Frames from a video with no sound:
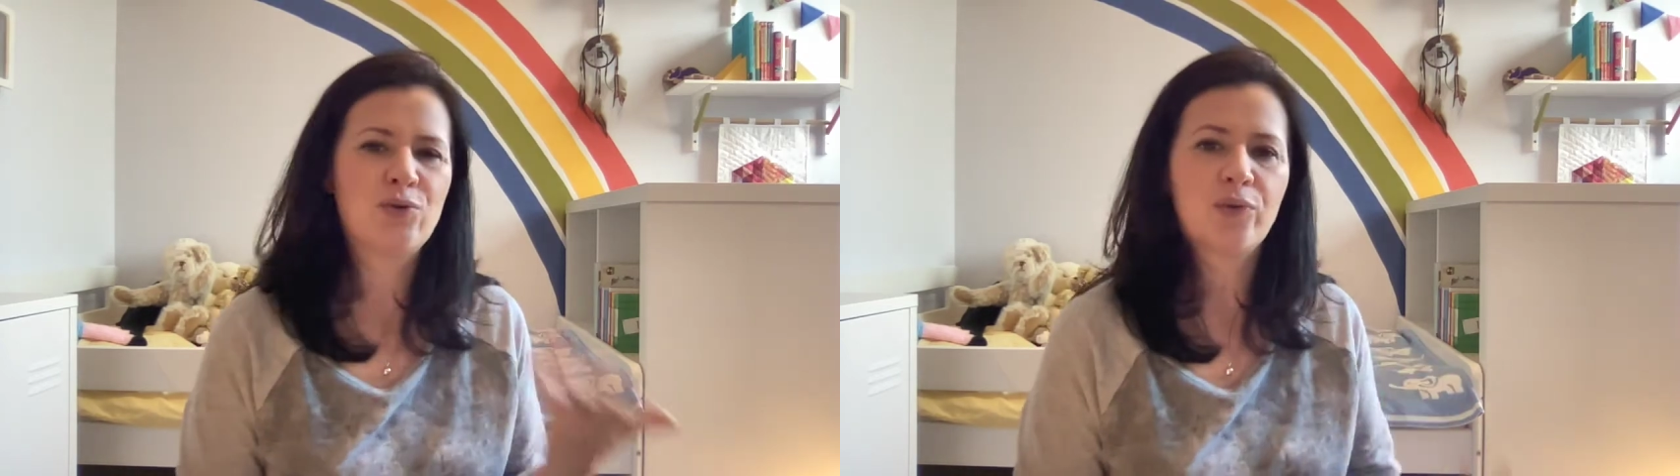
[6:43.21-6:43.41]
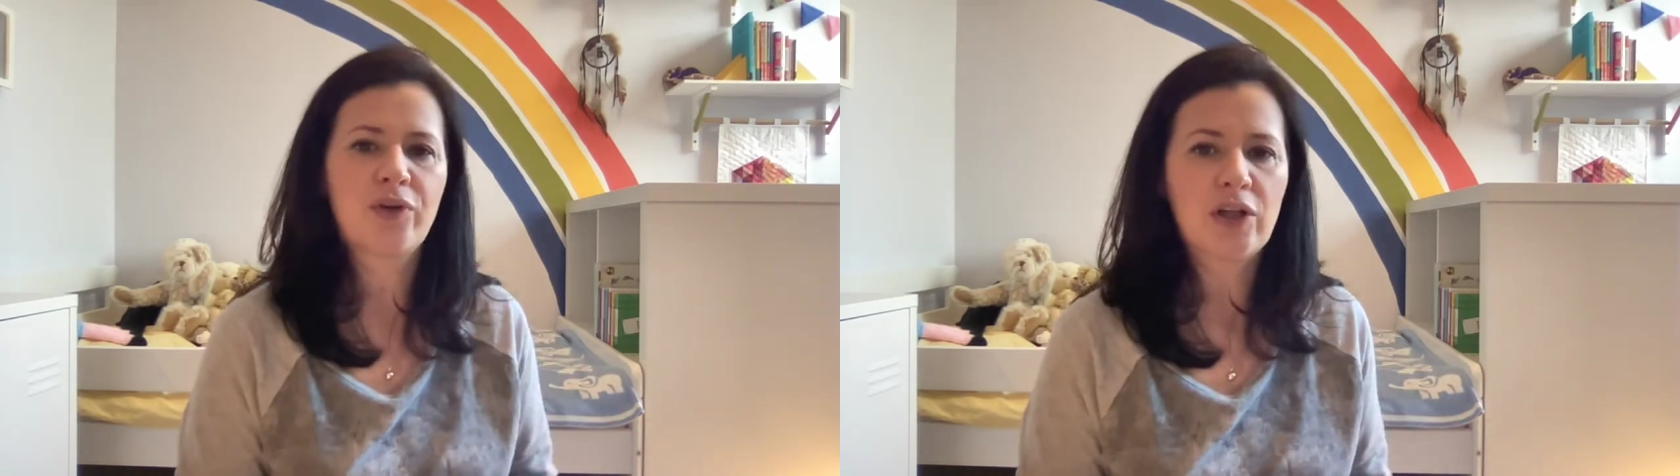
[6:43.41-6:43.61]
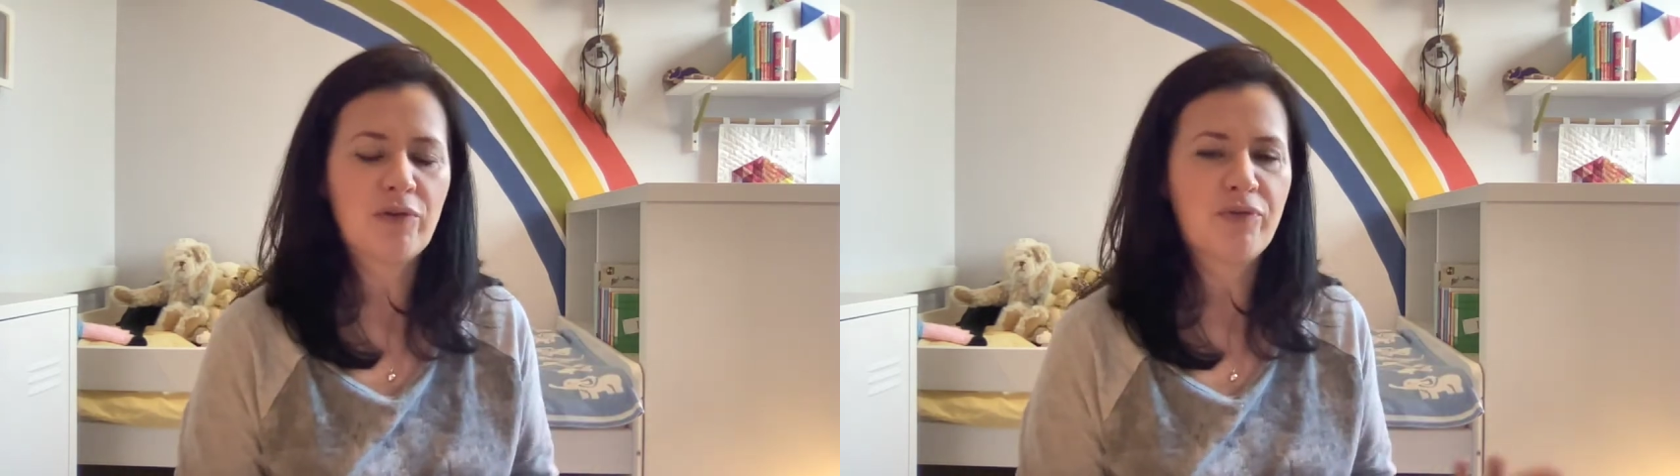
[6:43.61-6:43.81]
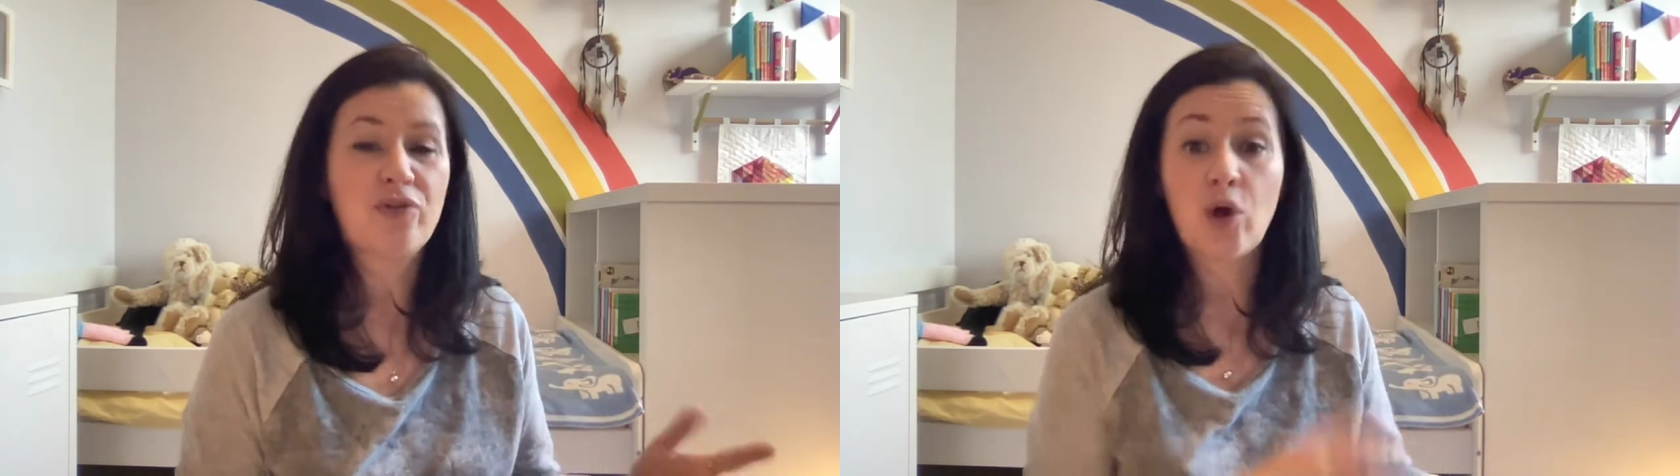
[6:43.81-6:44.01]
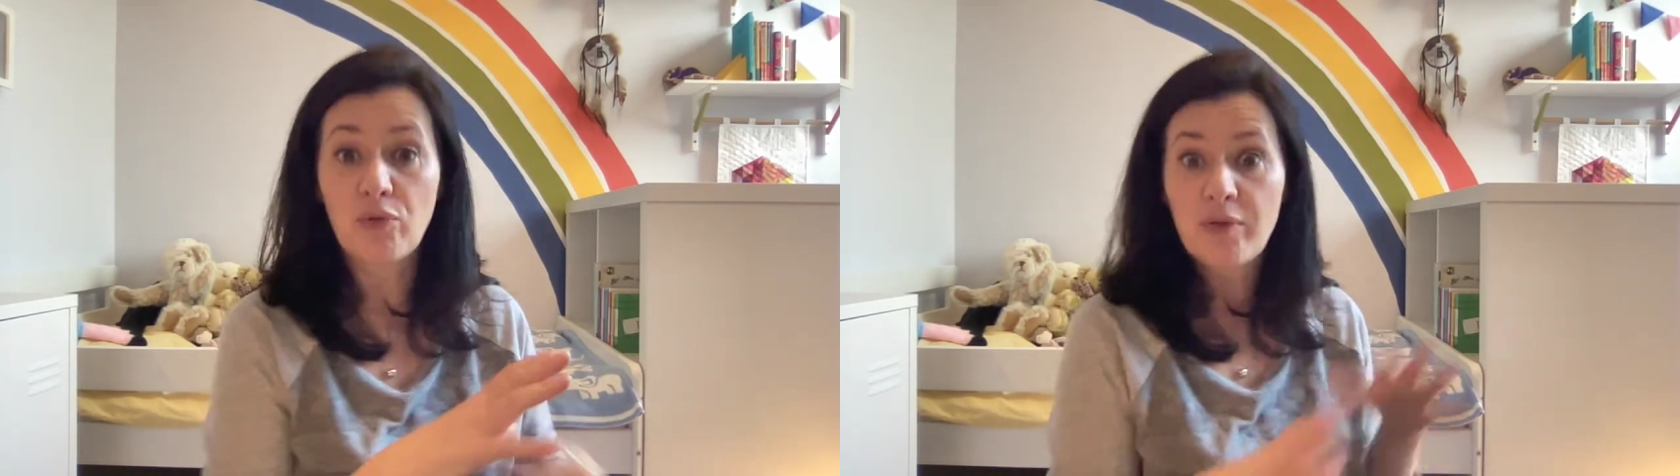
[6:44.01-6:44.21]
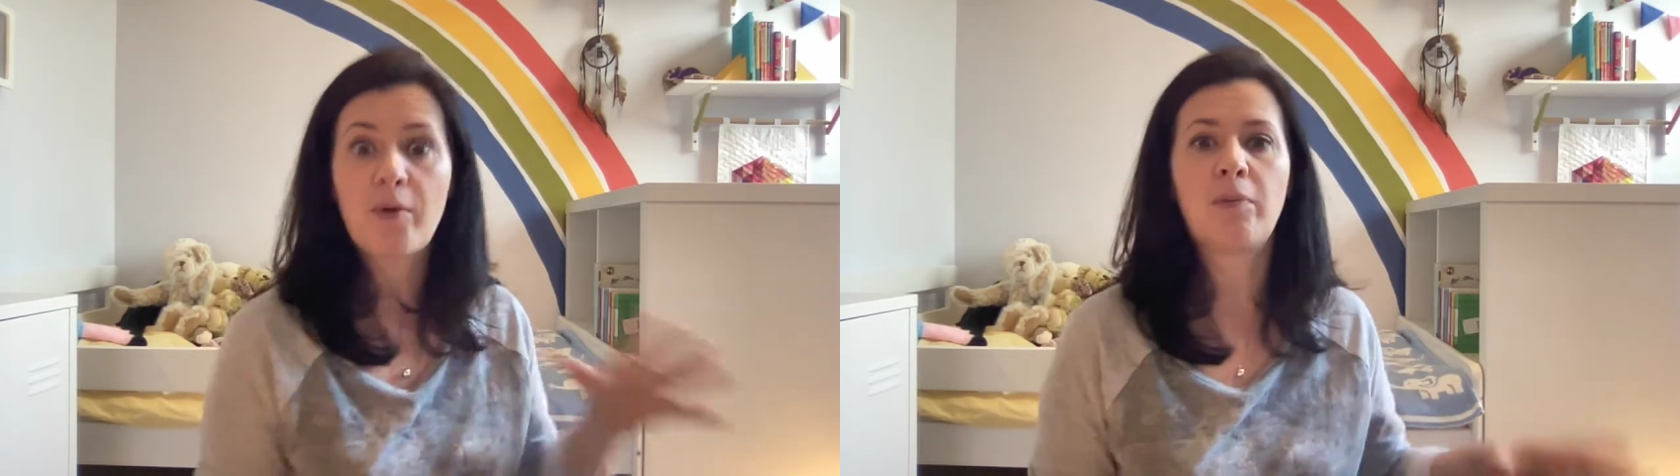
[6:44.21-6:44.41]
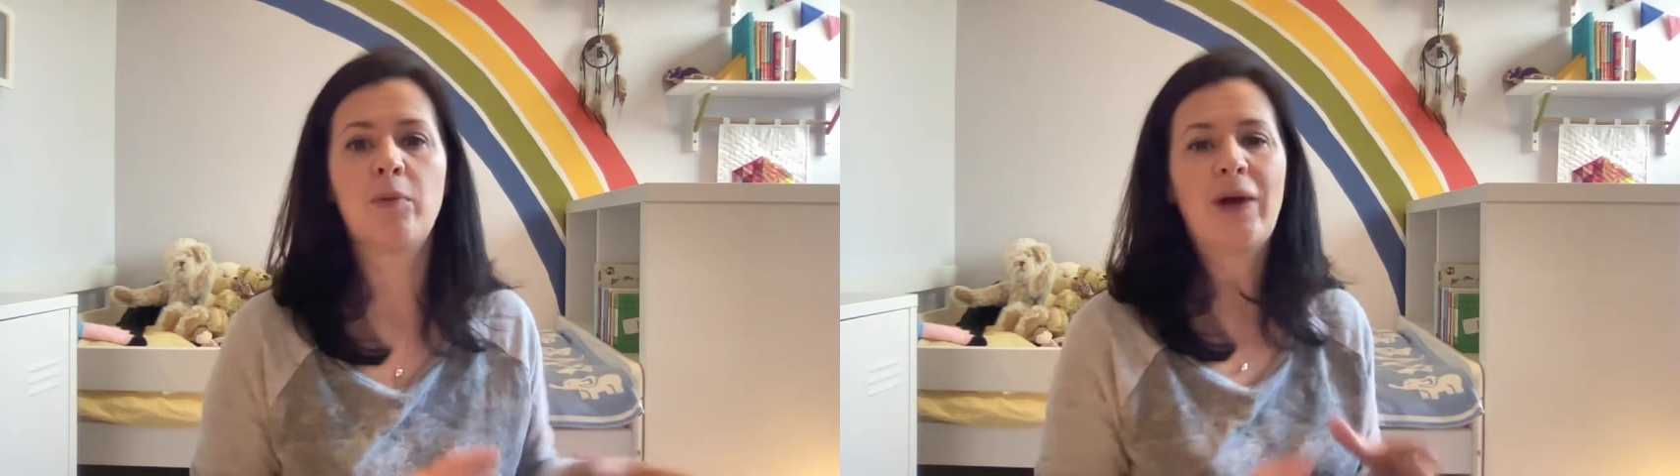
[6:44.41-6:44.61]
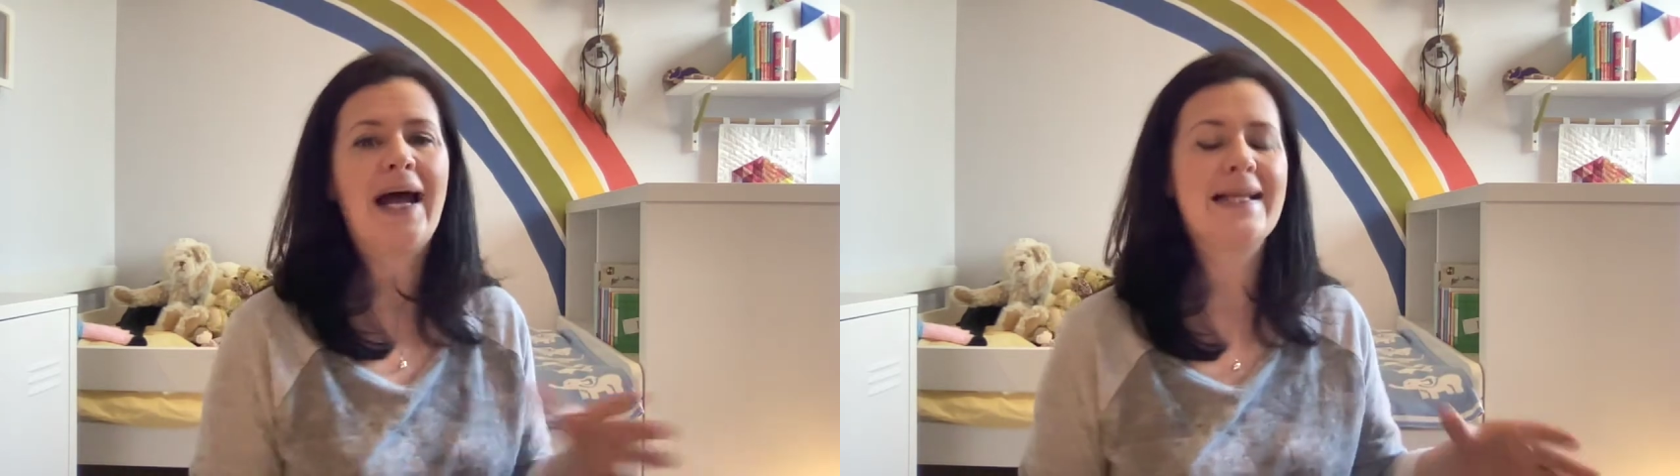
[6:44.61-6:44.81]
wasn't going to solve the problem
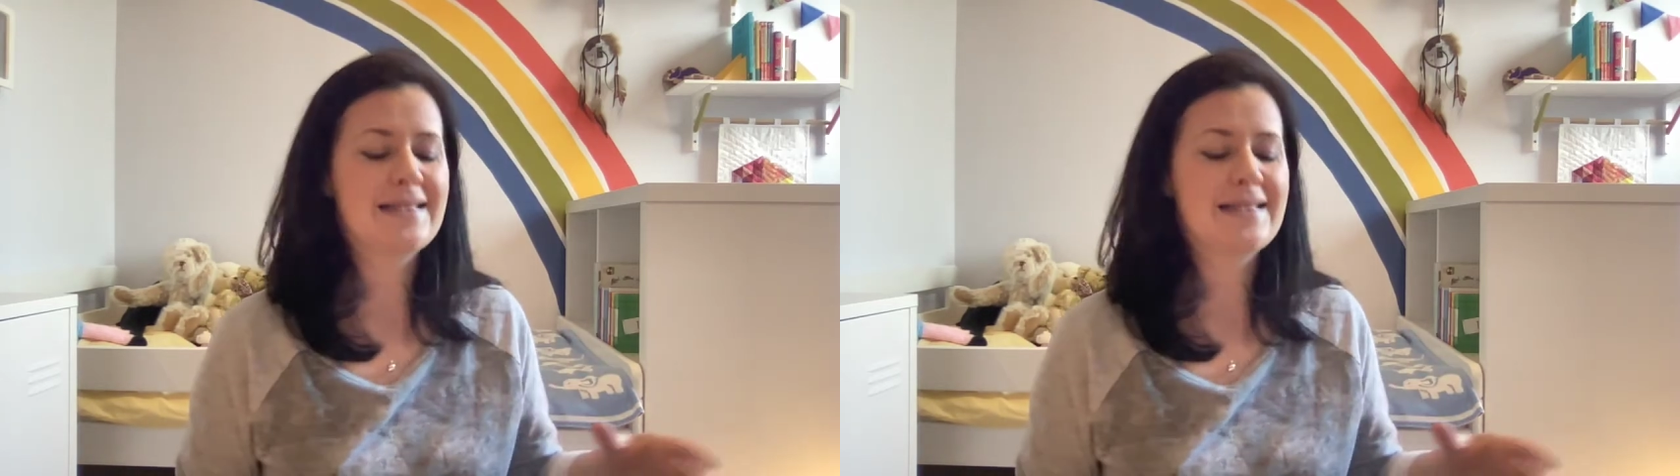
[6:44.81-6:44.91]
we had.